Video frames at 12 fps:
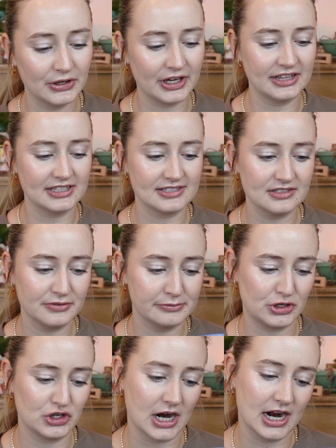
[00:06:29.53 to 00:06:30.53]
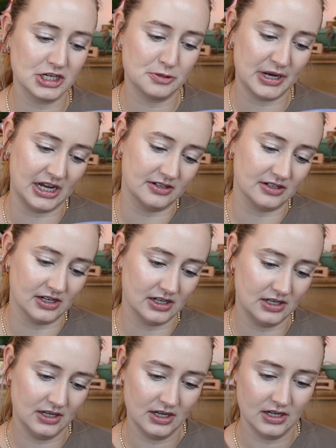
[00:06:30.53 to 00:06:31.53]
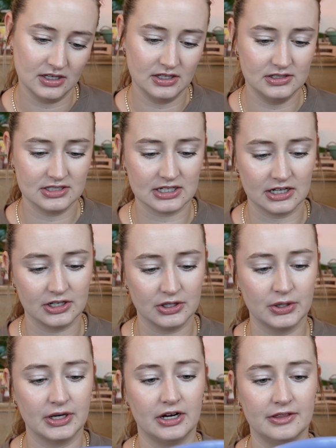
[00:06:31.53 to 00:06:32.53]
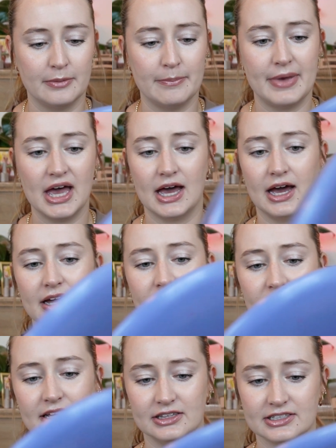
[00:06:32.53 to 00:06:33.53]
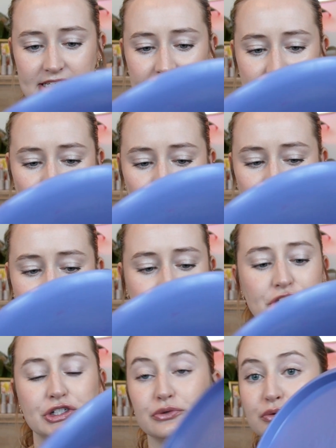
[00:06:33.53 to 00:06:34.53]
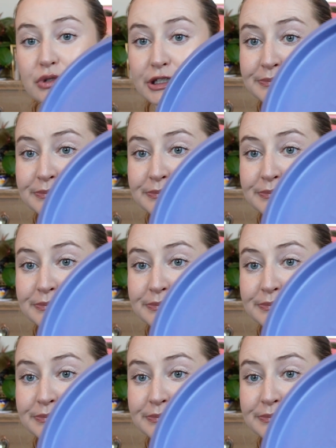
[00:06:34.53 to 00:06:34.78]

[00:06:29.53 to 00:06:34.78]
Okay, this is from Trash Panda. So on the back, it looks like it's called a dune.